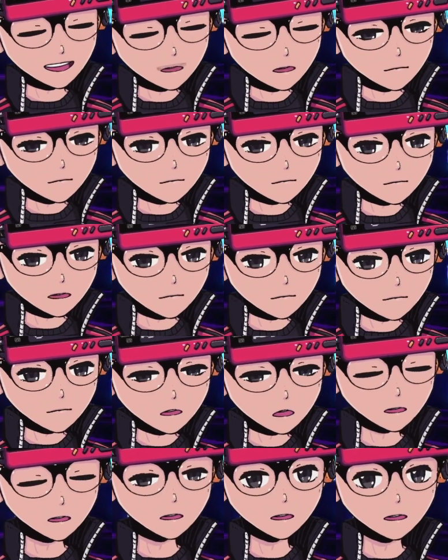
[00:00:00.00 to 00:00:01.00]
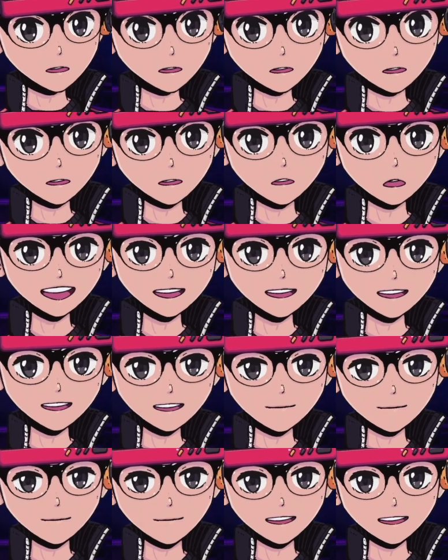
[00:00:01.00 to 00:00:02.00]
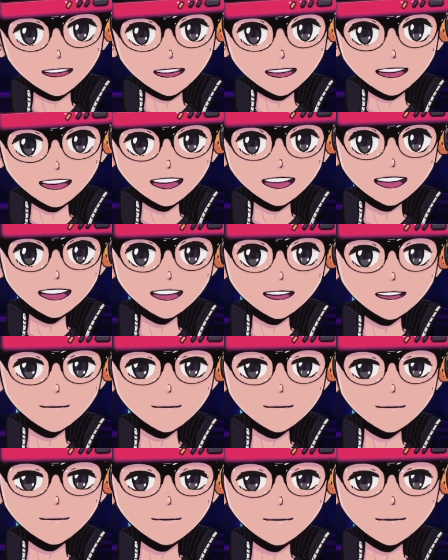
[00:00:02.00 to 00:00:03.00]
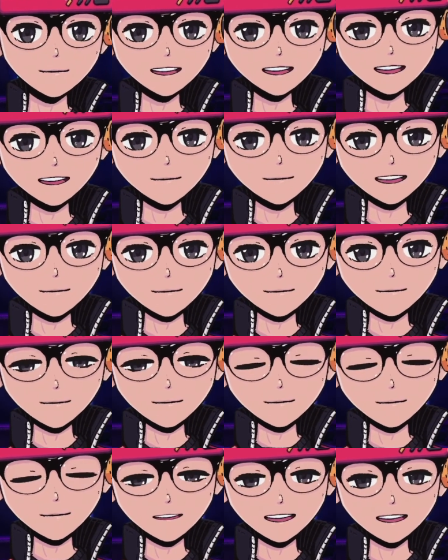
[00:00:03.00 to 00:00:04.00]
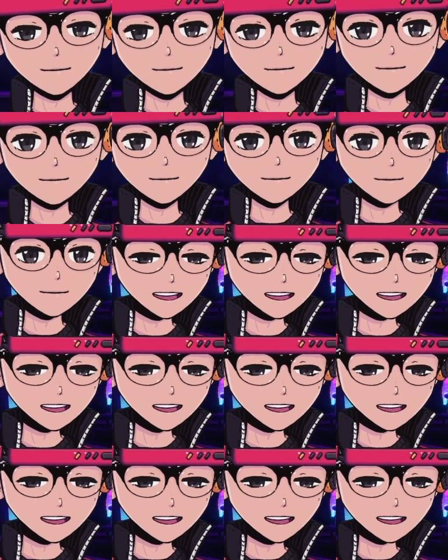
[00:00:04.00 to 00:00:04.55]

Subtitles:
to Suzu Bear on the chibiTEK Discord and on